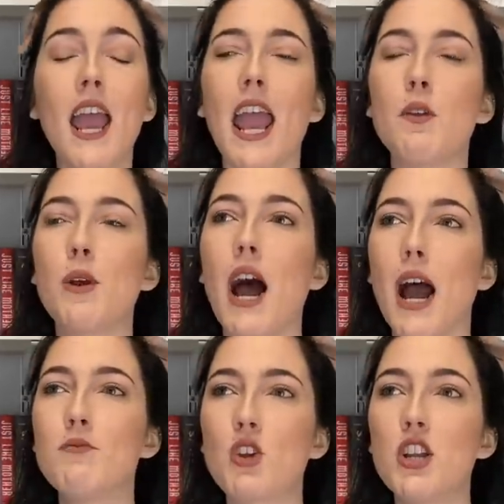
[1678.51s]
And when
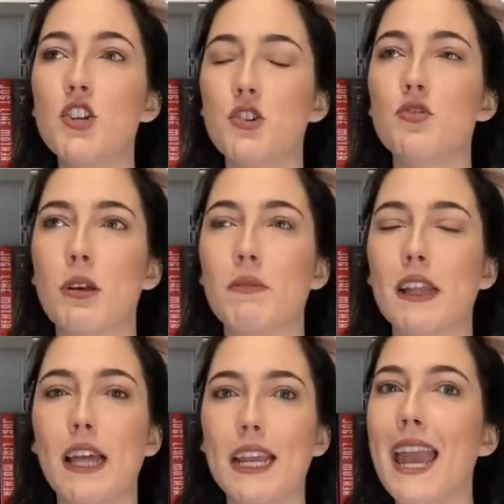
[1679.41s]
I'm trying to do something
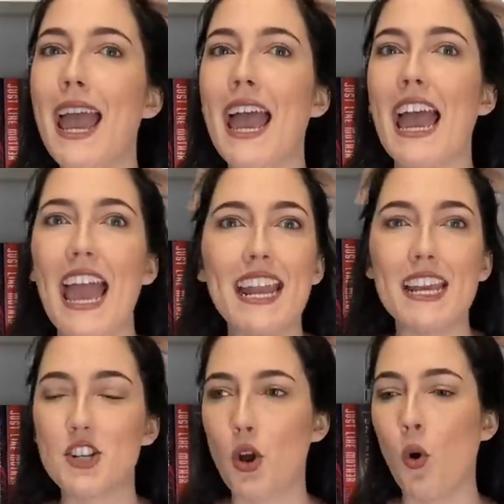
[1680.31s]
like
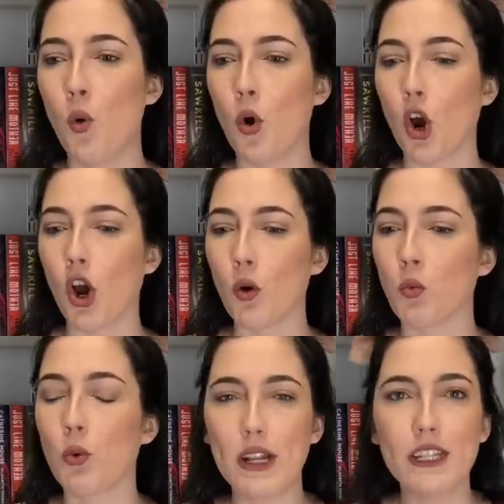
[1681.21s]
edit or
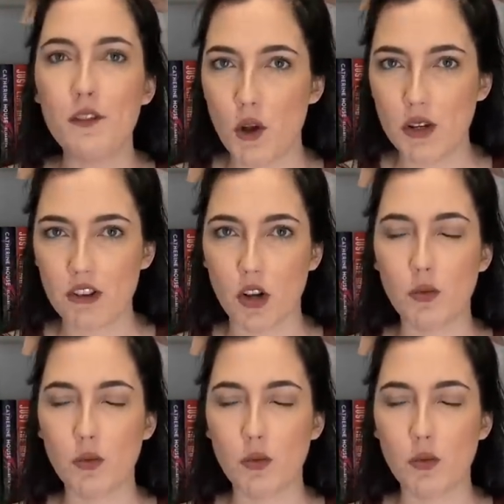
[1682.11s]
really focus on